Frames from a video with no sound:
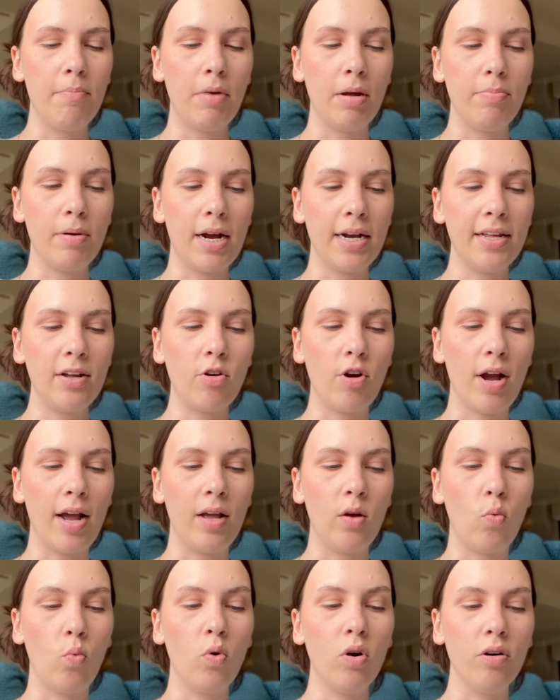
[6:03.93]
My body
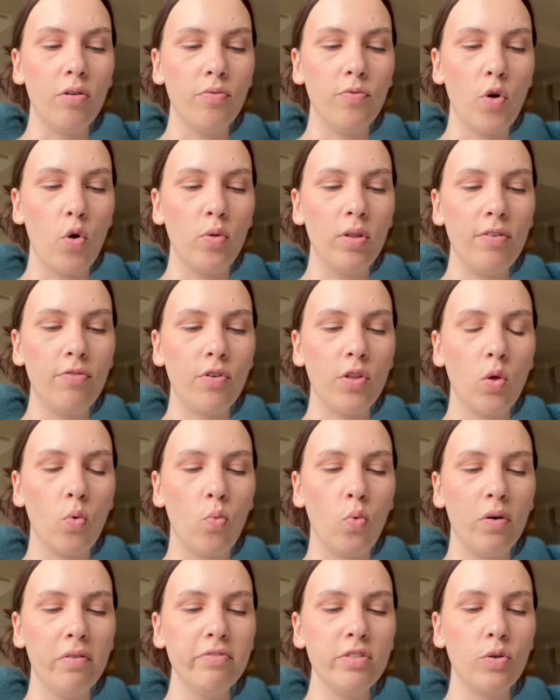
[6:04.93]
crying wolf, only for the
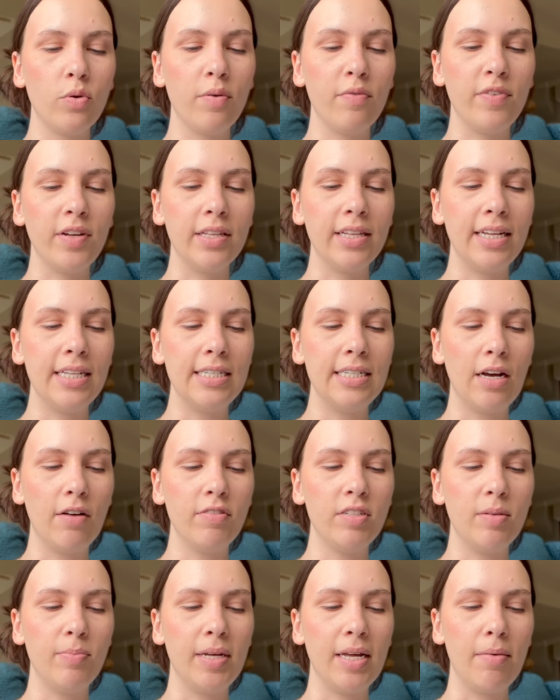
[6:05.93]
wolf to reveal
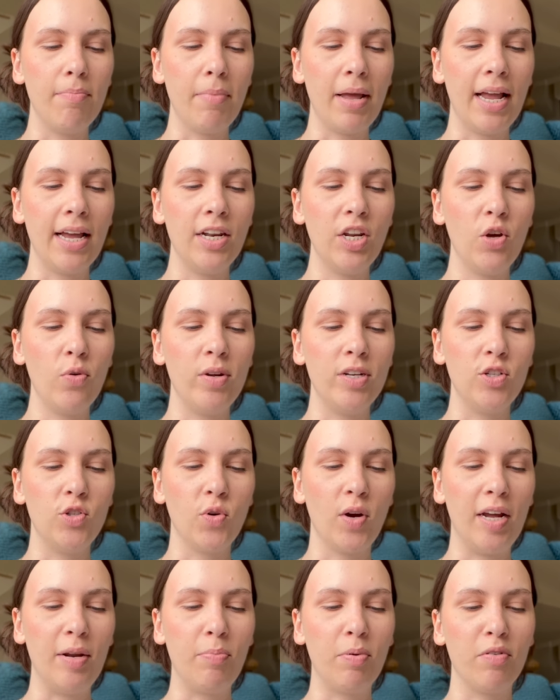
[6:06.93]
itself to be a man who
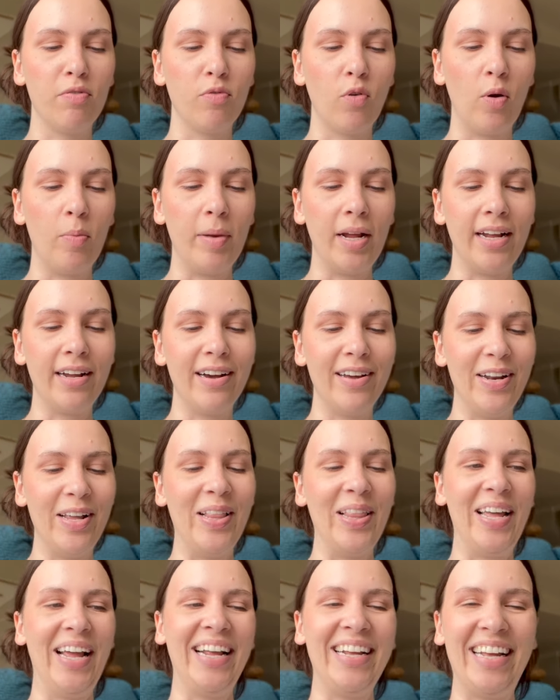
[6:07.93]
enjoyed performing
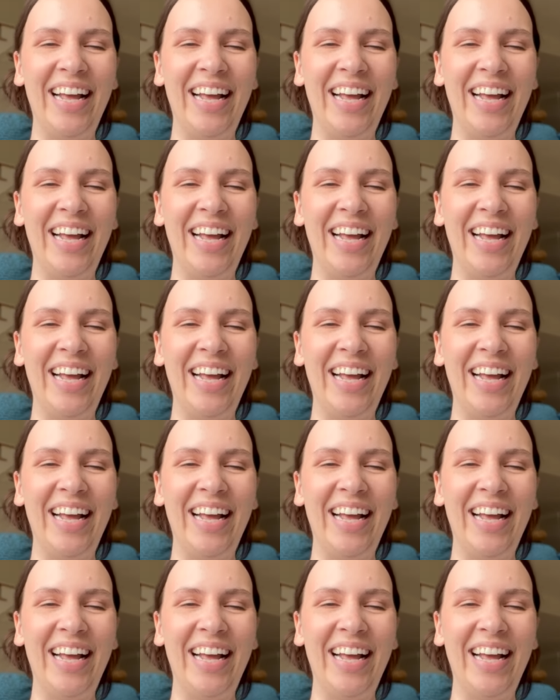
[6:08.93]
cuddle and